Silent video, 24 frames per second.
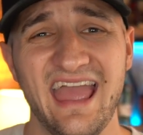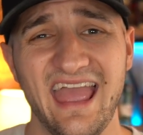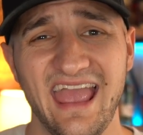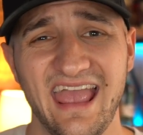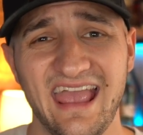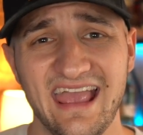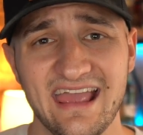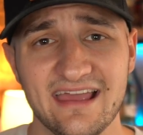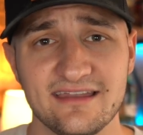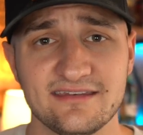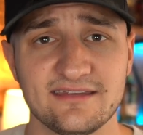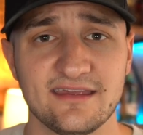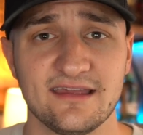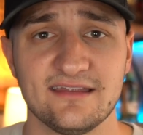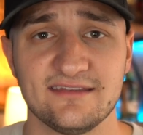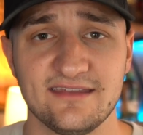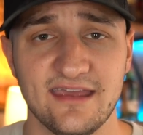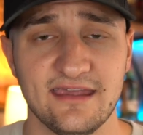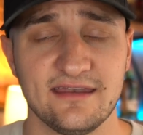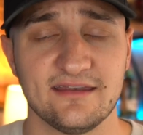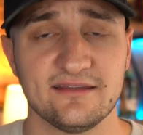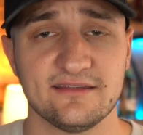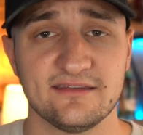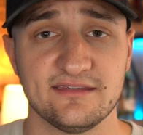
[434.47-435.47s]
and
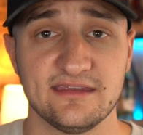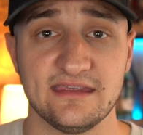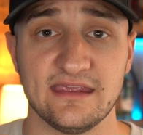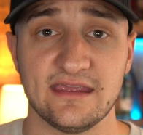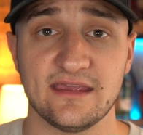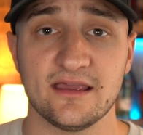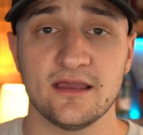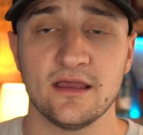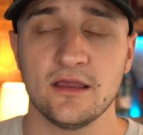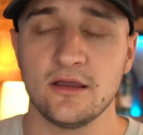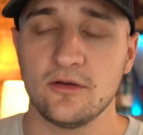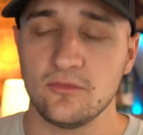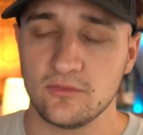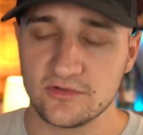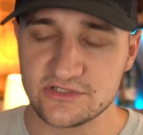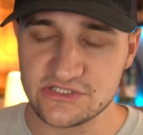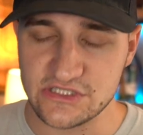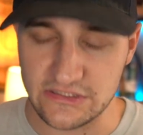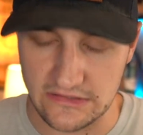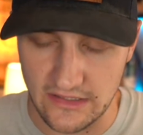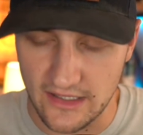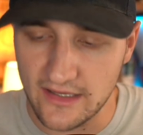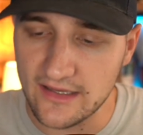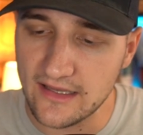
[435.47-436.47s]
Tennessee,
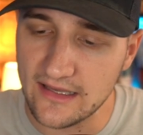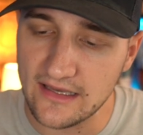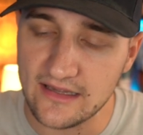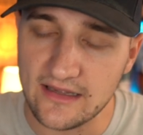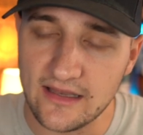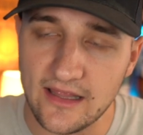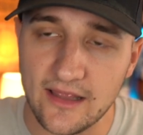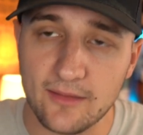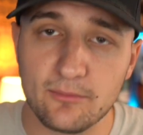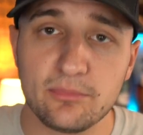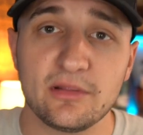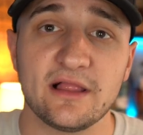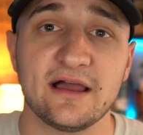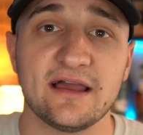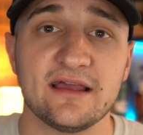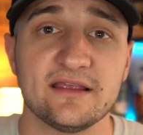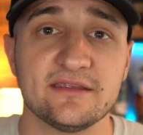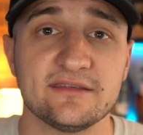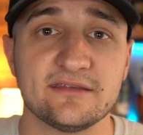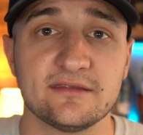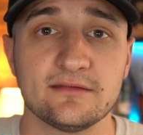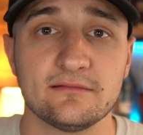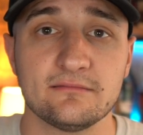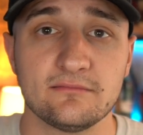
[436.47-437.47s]
which again
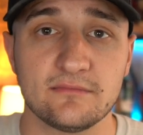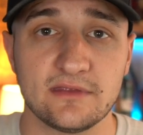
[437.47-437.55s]
implies,